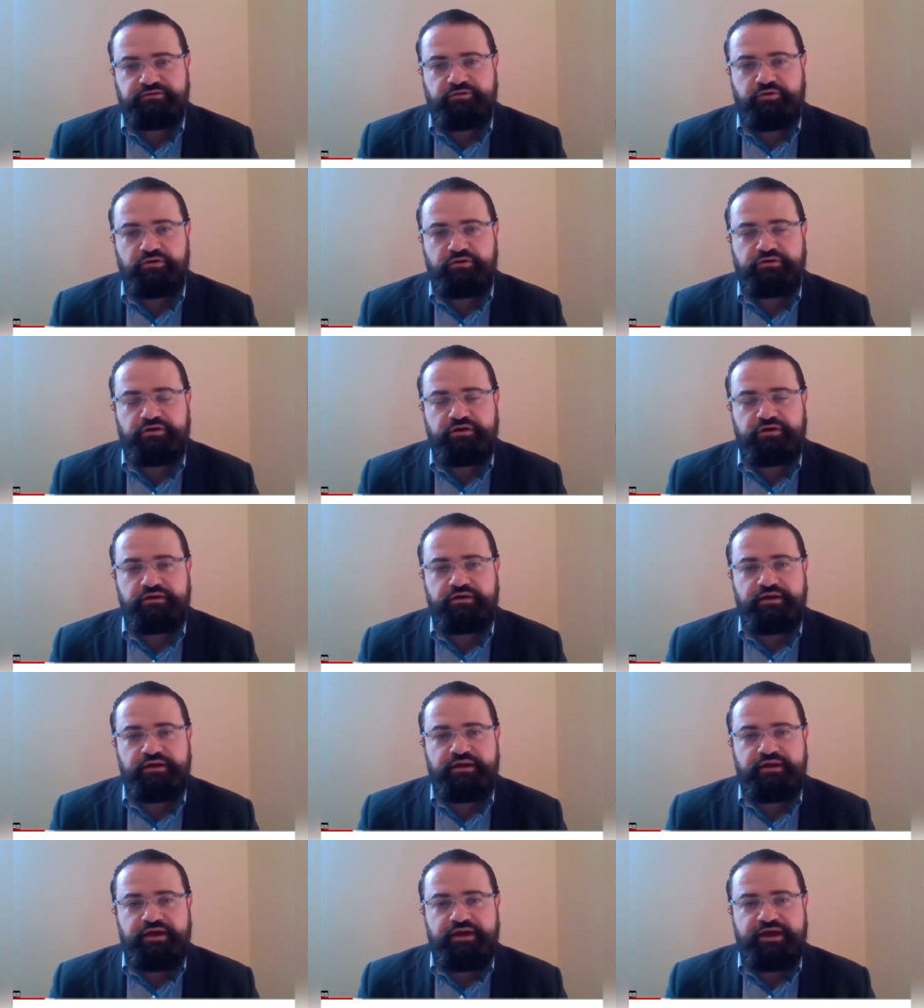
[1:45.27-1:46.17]
and
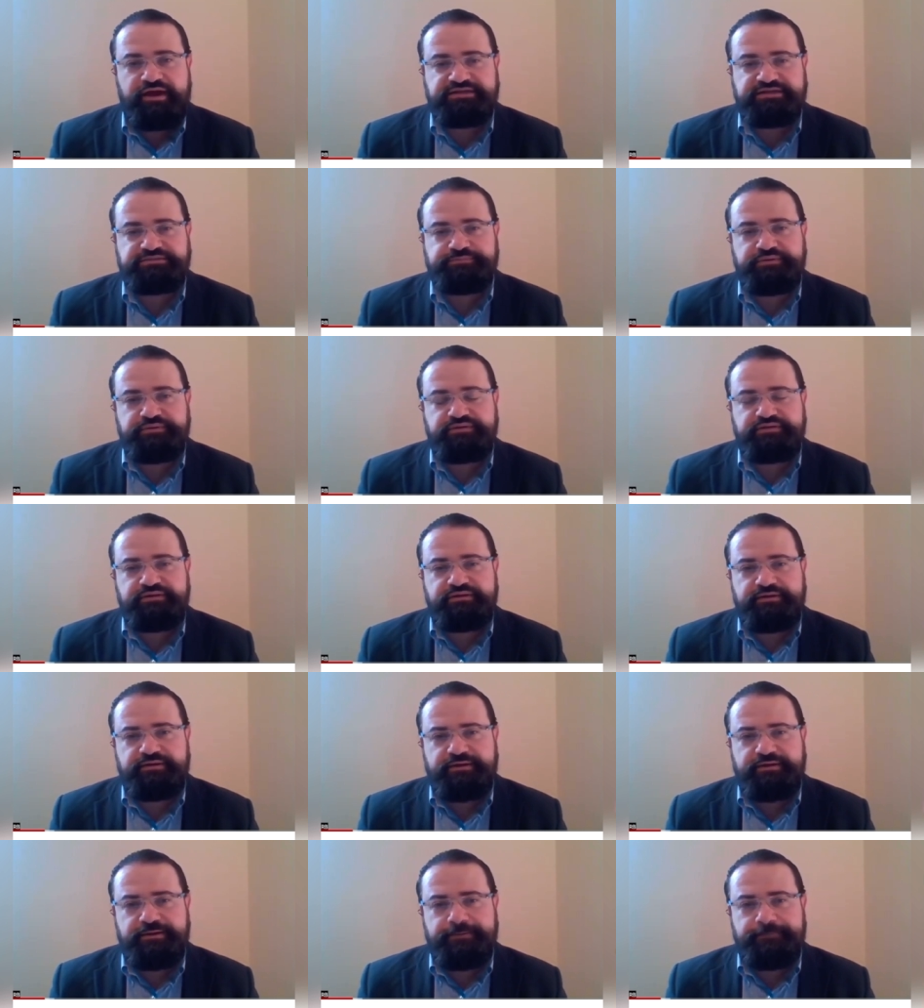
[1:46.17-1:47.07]
conquer has been
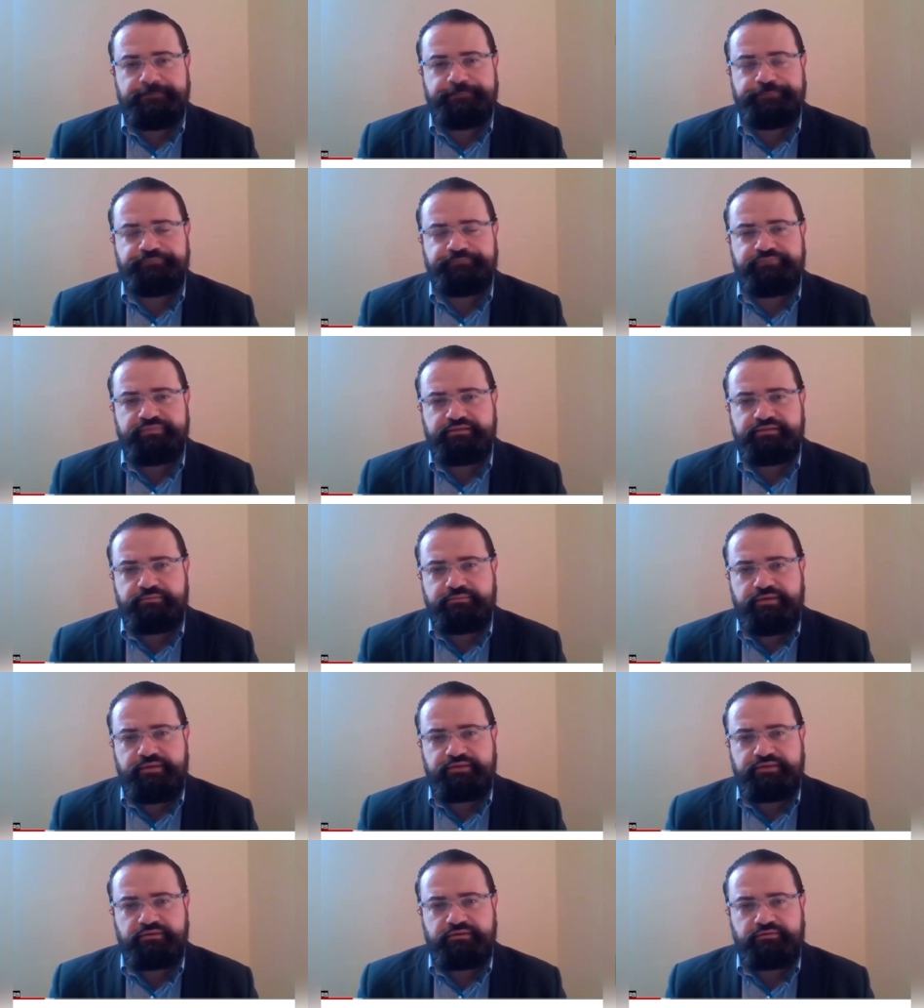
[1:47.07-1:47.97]
the um, the
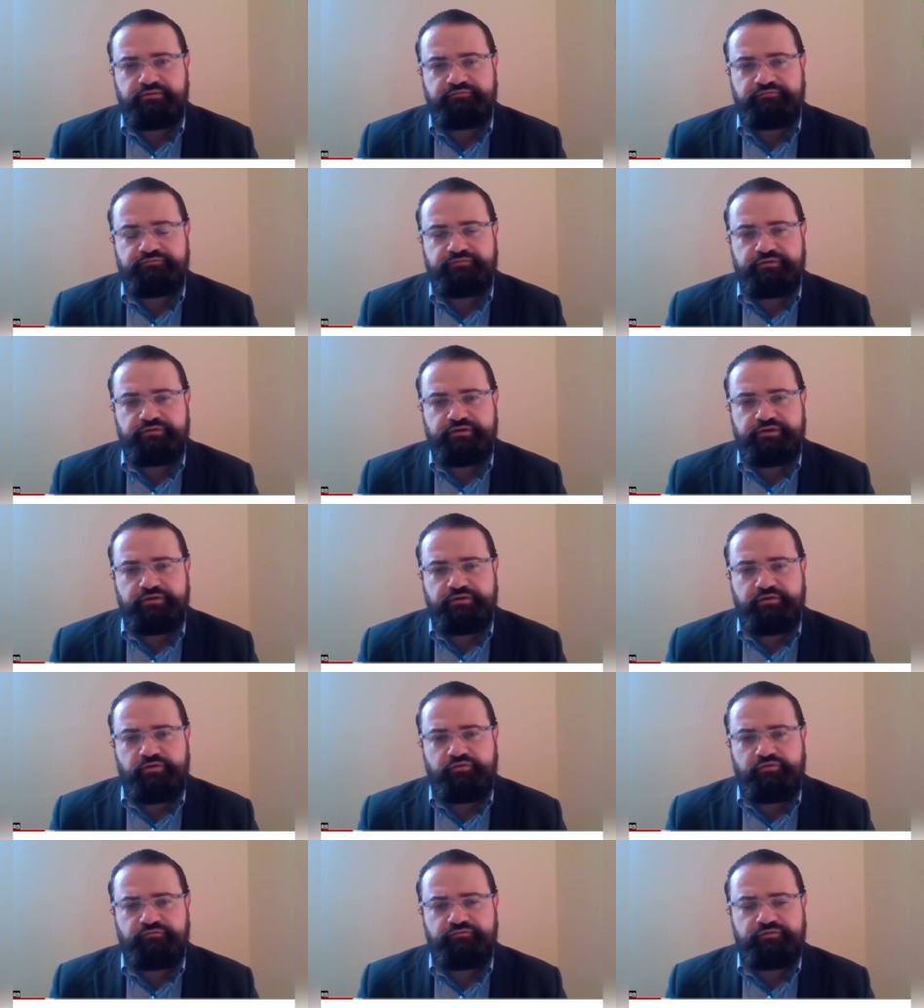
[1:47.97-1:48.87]
method of uh,
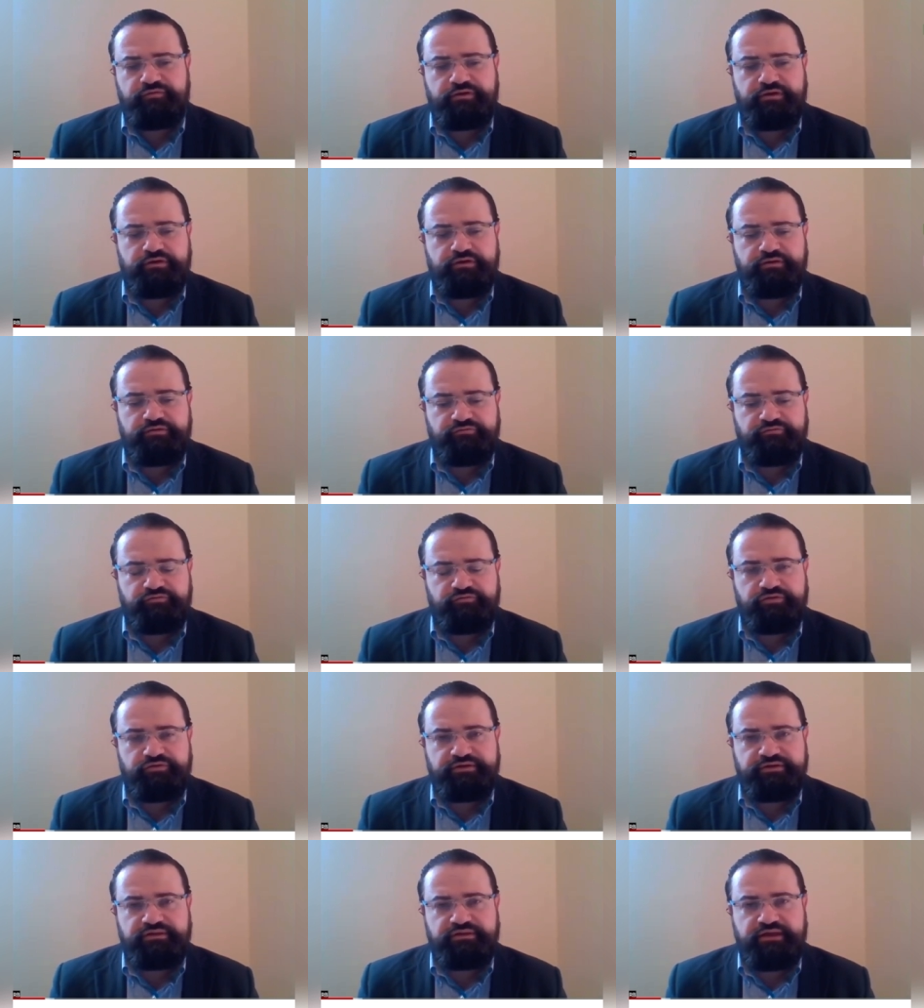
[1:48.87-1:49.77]
of uh, the
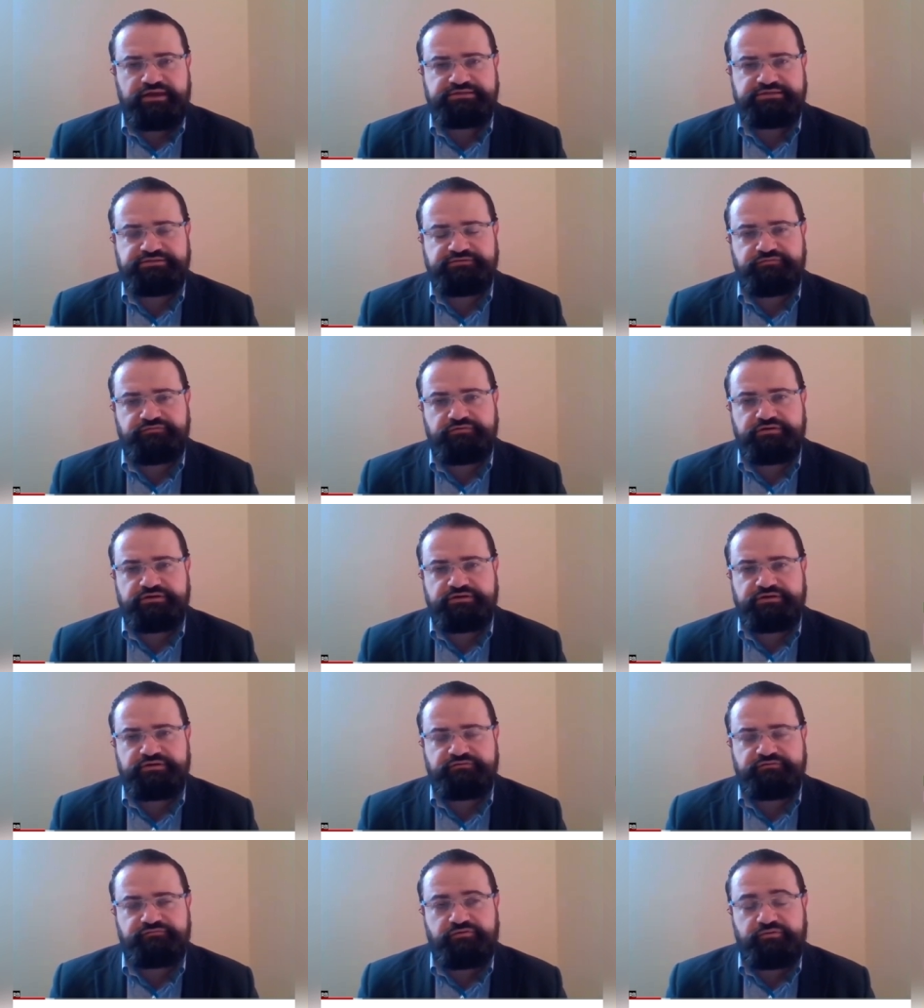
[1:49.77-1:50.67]
ruling class
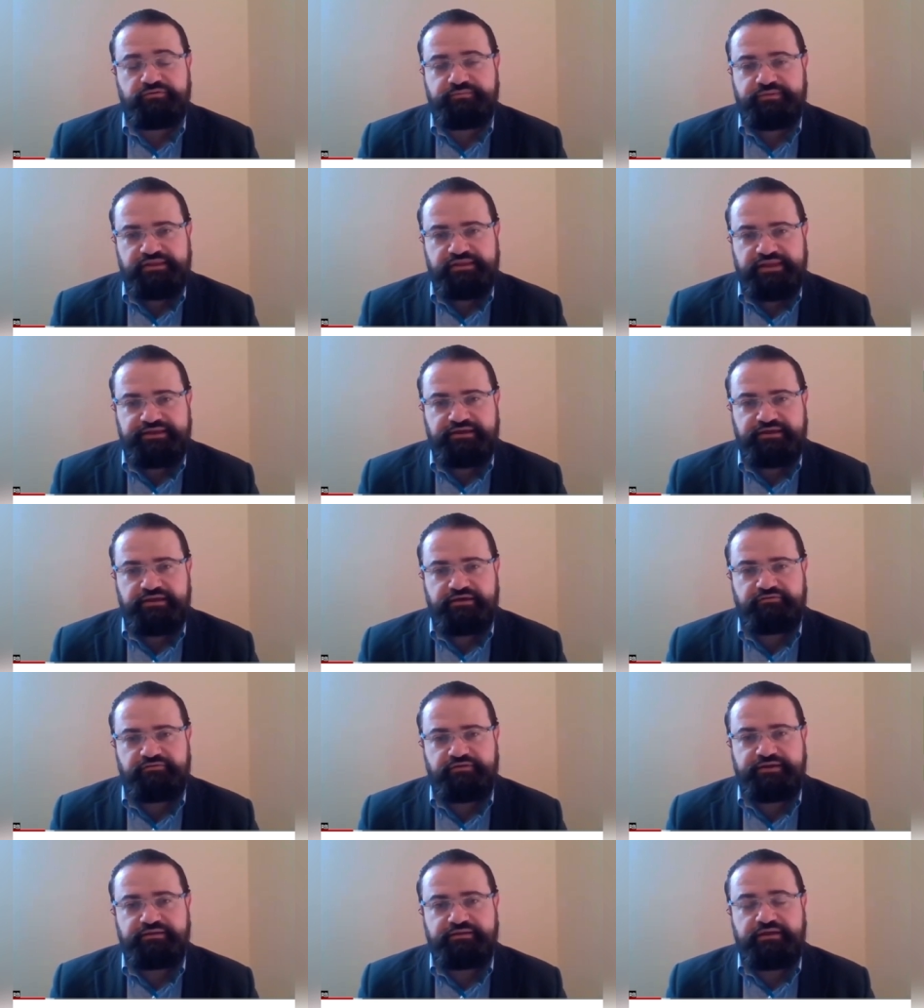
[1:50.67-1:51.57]
for for millennia,
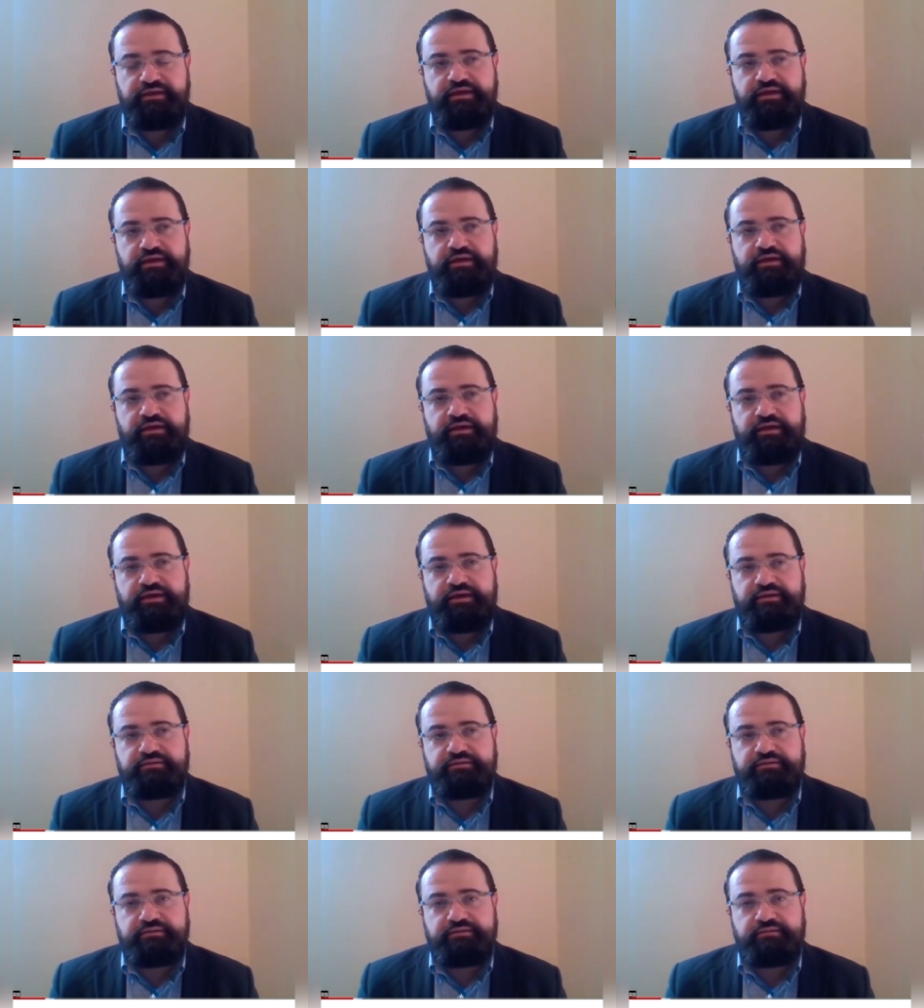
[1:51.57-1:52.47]
right? Mm-hmm.
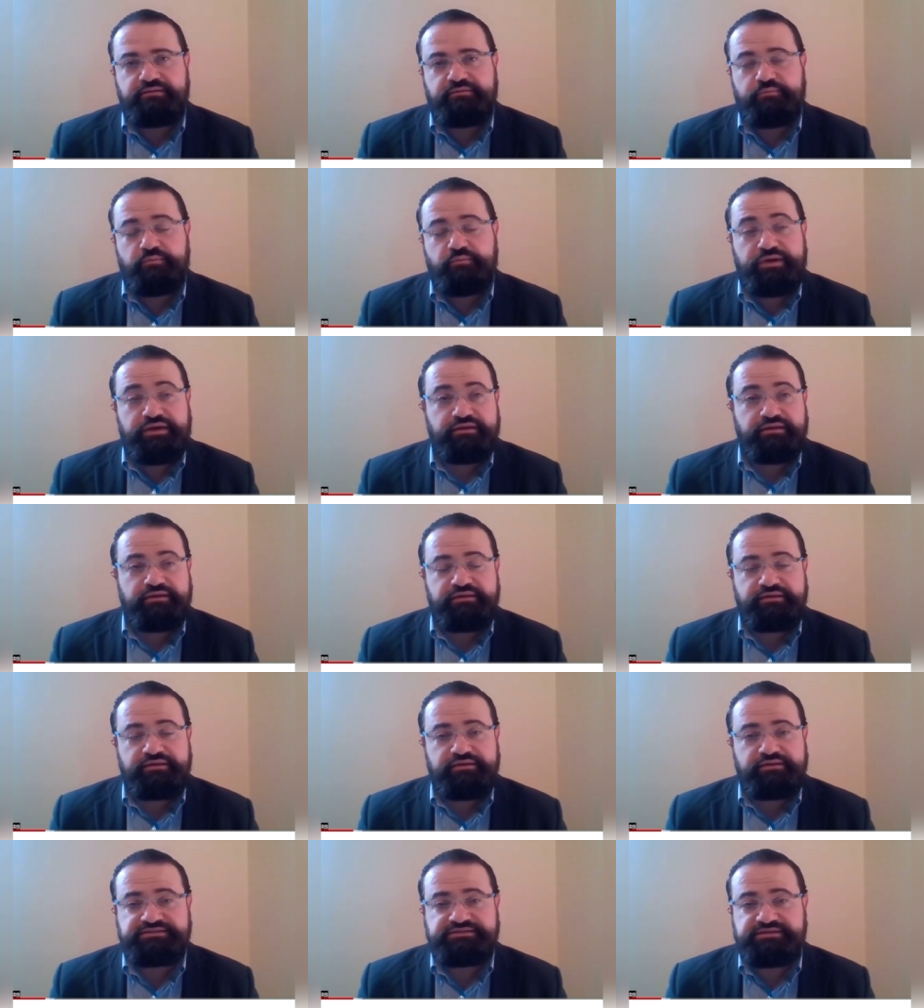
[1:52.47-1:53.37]
And we can
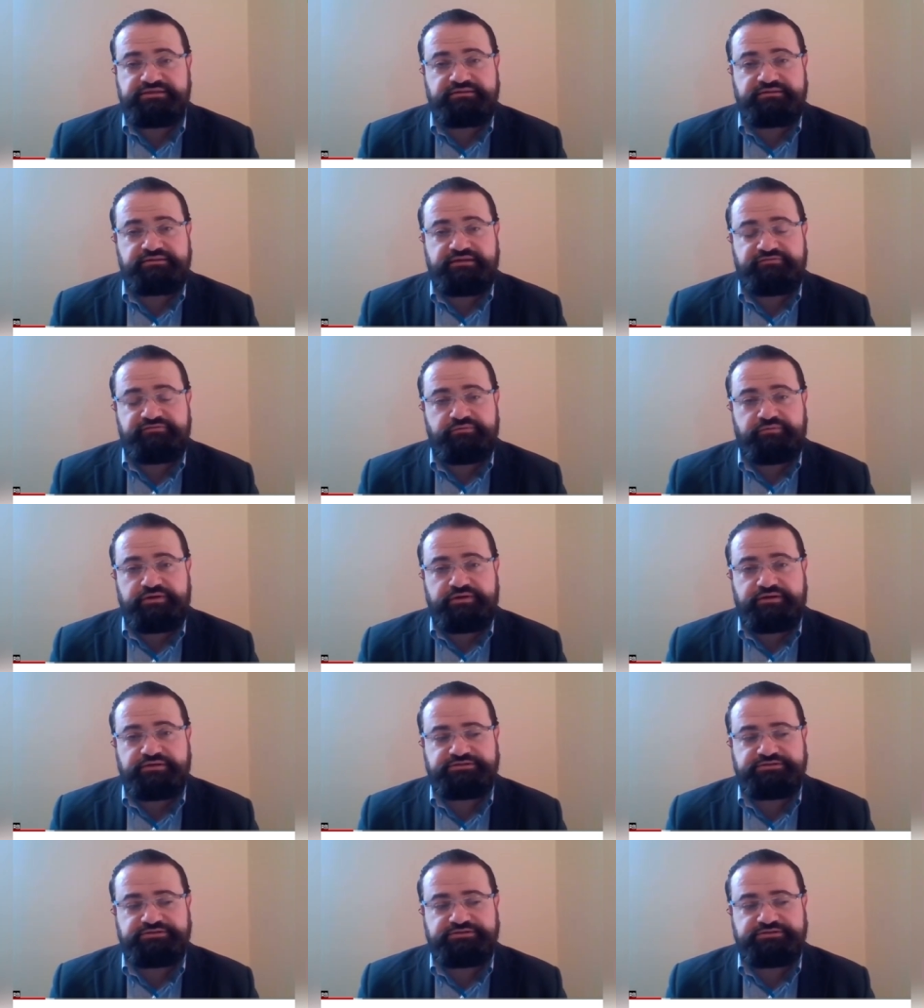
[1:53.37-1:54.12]
clearly see it everywhere.